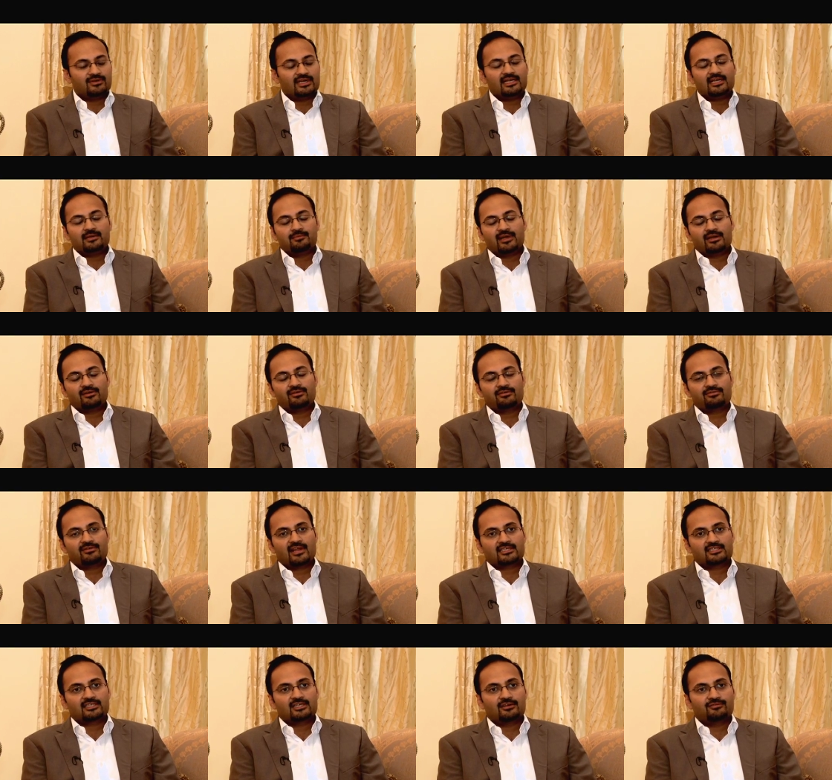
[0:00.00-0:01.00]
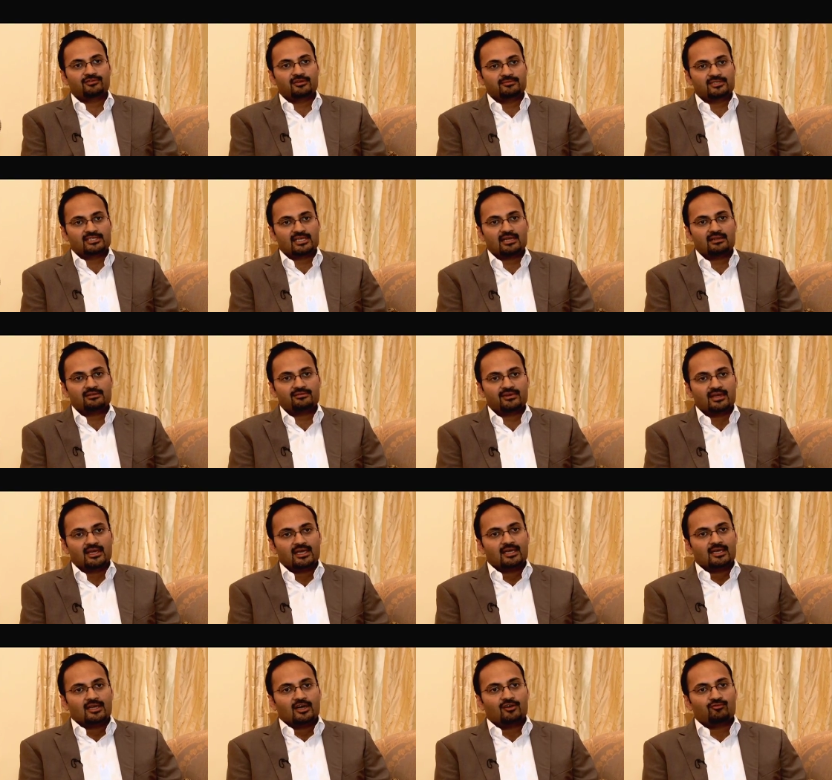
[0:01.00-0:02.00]
really a mirror reflection of himself,
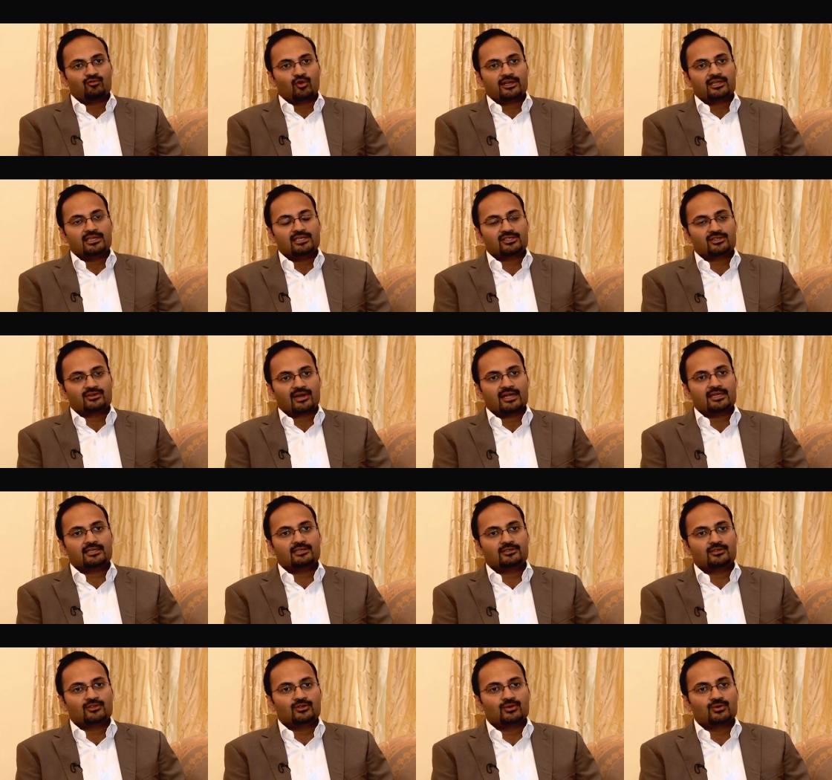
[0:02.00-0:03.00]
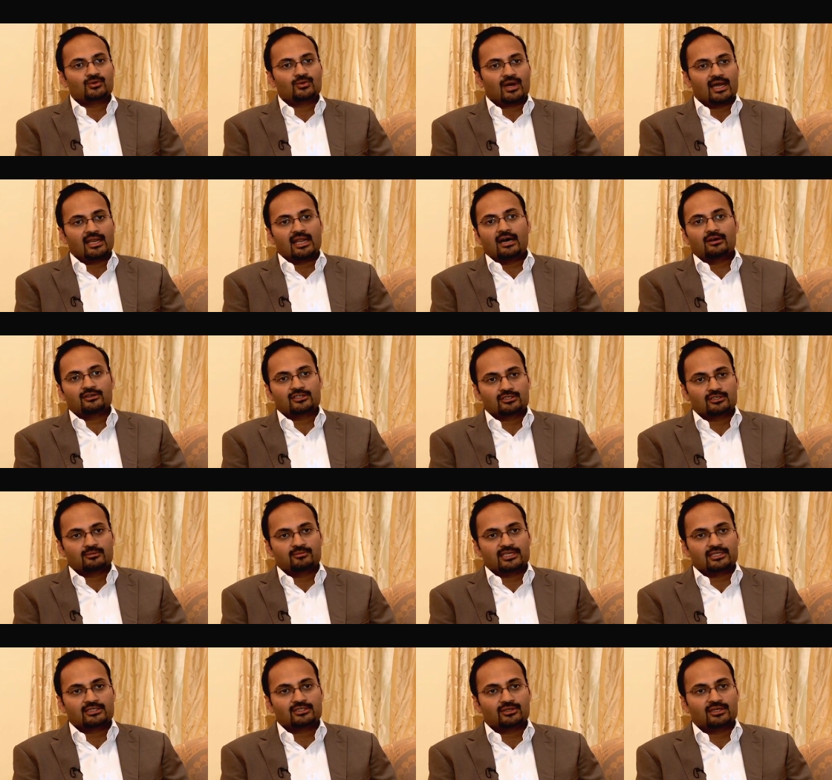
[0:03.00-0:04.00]
of what he's tried to allow us to
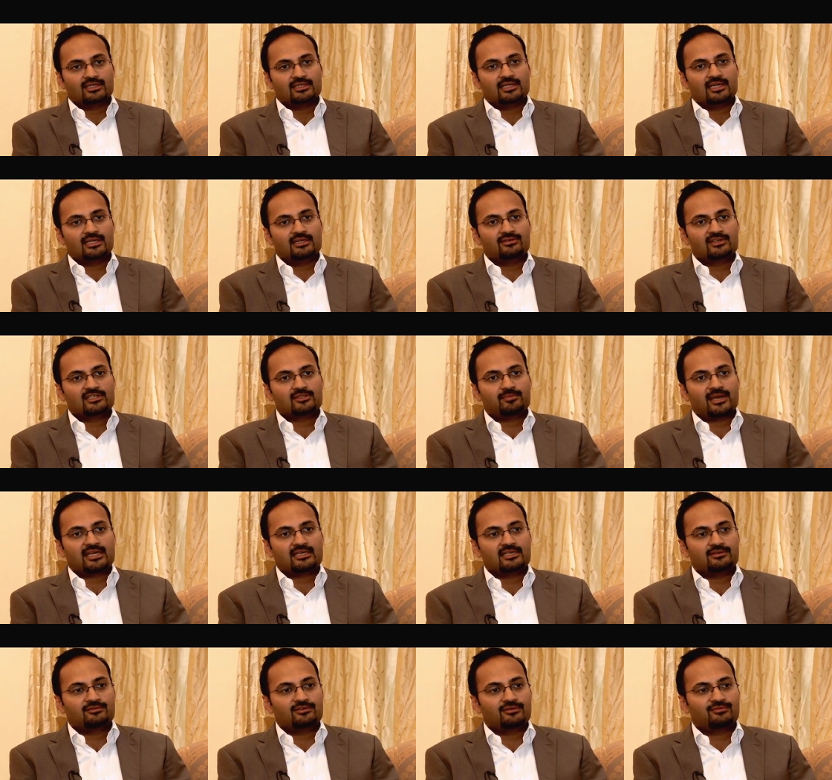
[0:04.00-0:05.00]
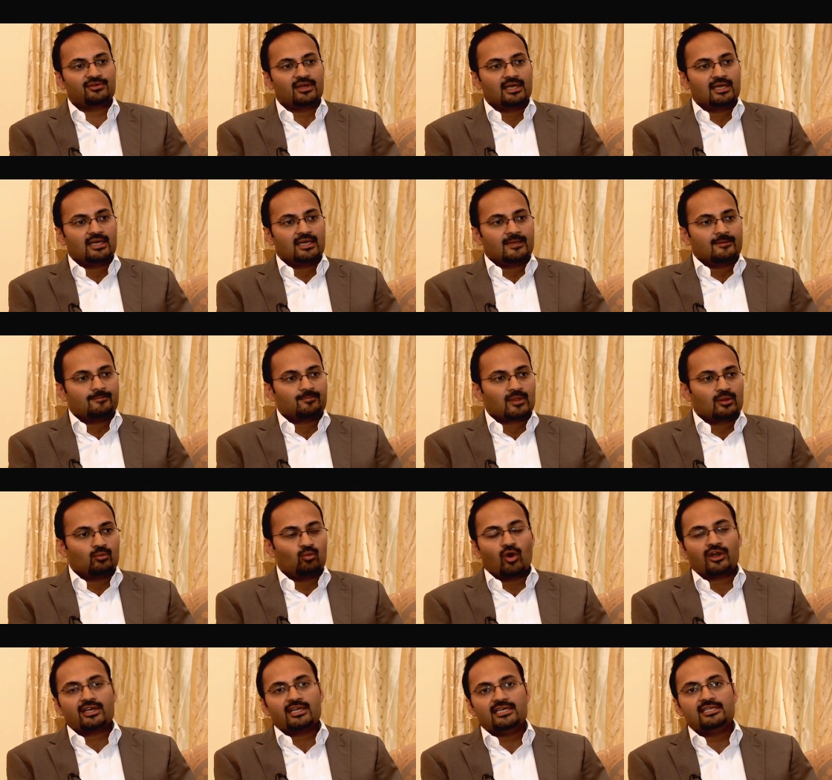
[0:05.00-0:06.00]
be. So, in, in respective of
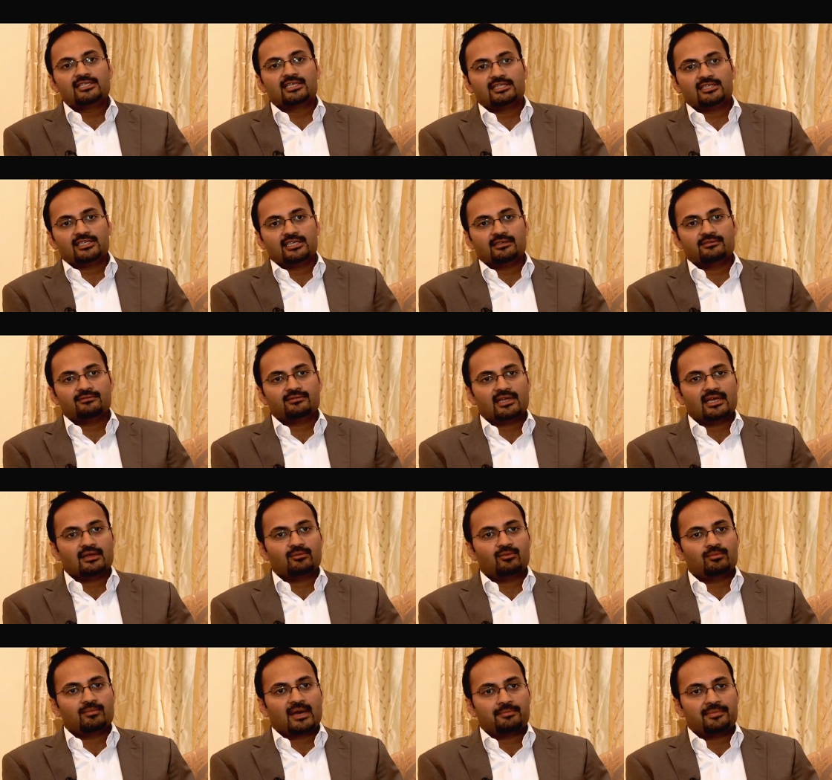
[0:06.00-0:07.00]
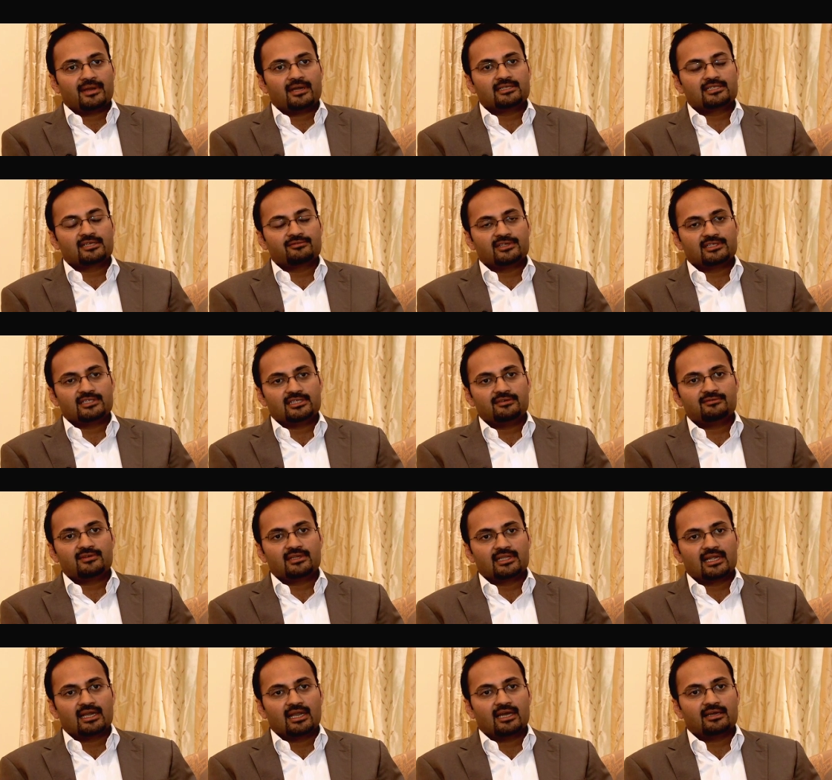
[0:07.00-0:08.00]
what he's achieved and my parents have achieved
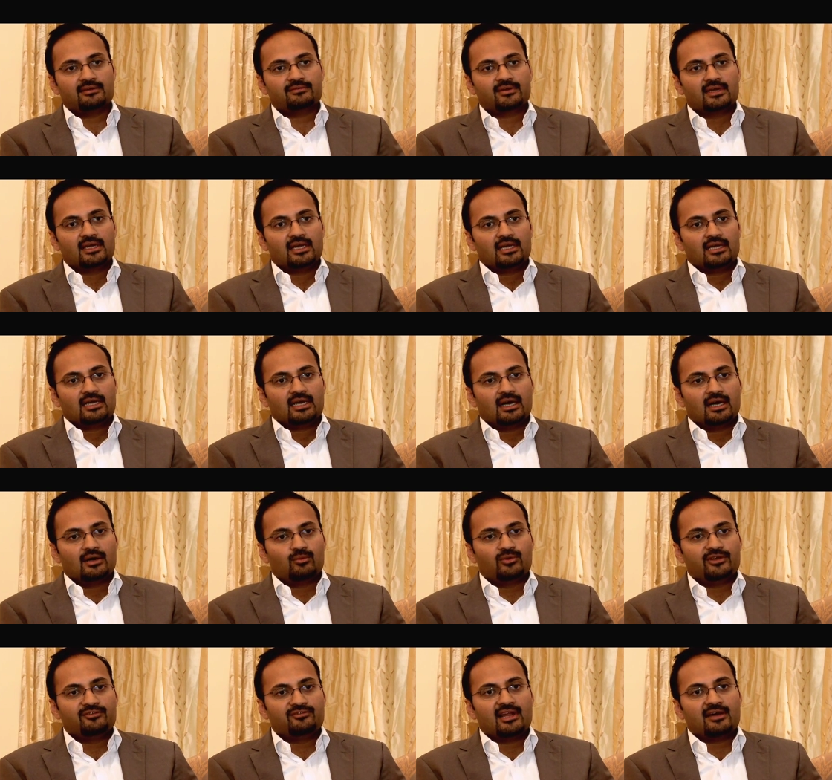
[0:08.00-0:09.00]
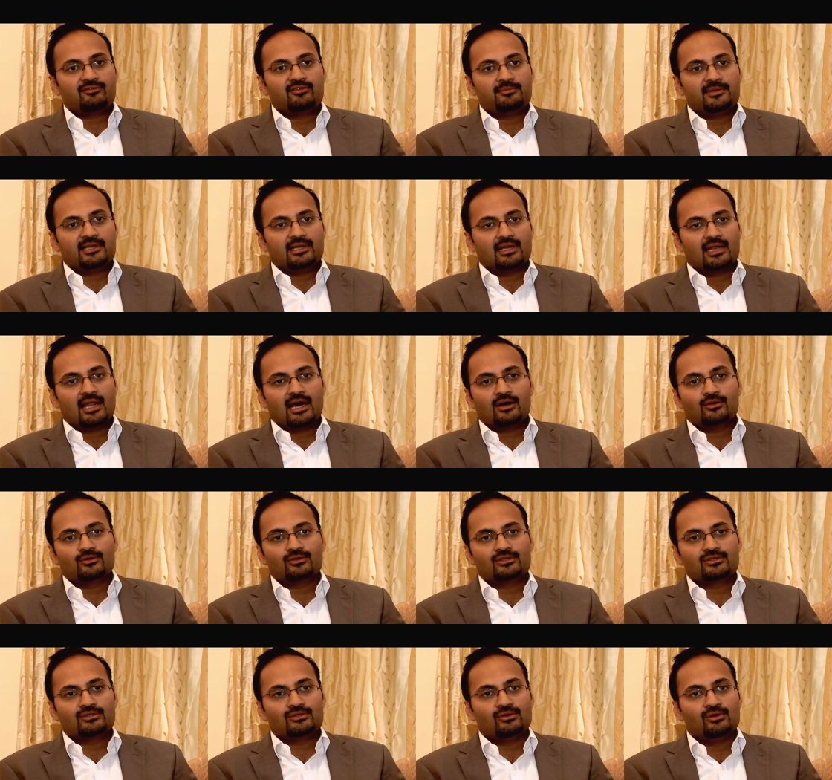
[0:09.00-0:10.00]
in their life, uh, we've never been allowed
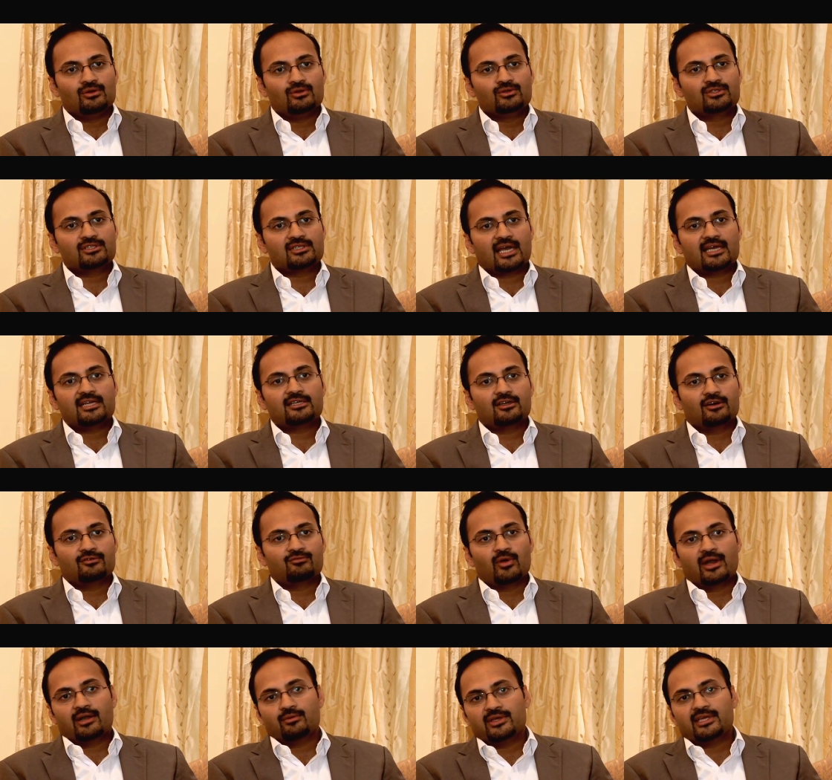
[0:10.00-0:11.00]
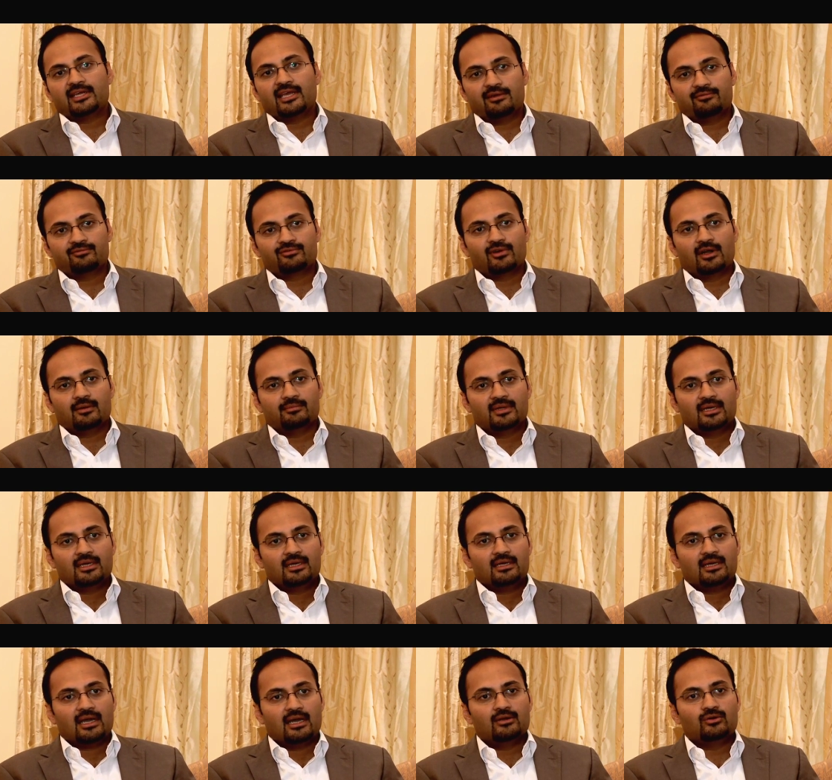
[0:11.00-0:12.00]
to lose sight of where we came from
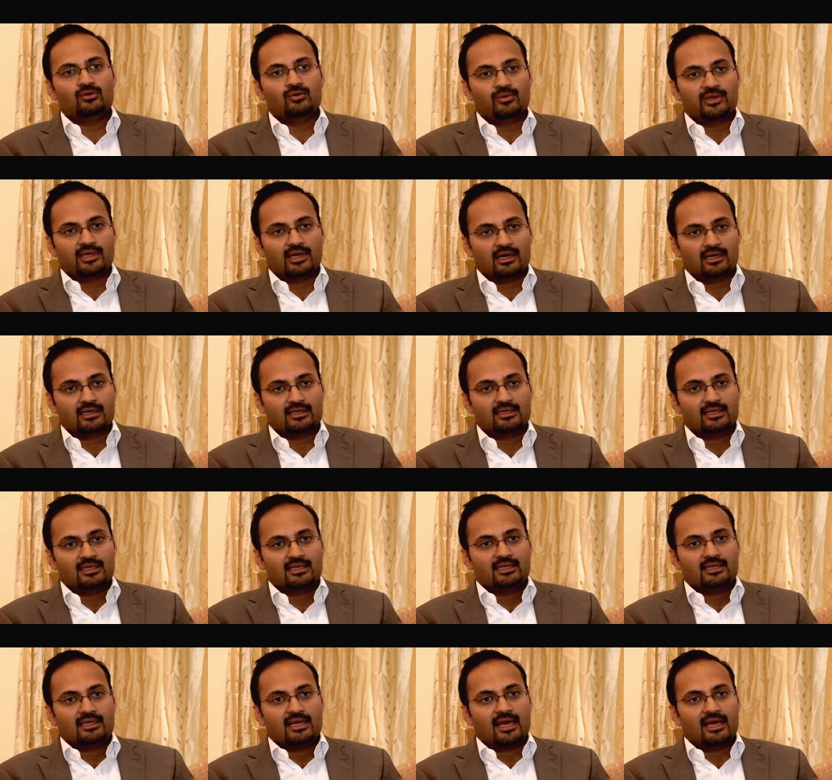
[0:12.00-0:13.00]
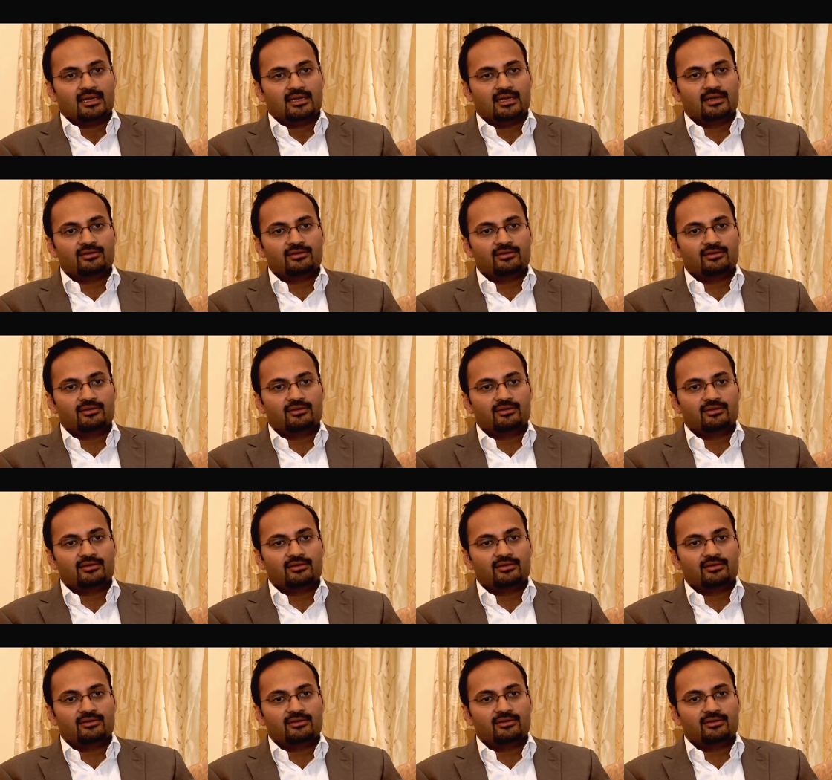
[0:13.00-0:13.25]
and who we are. And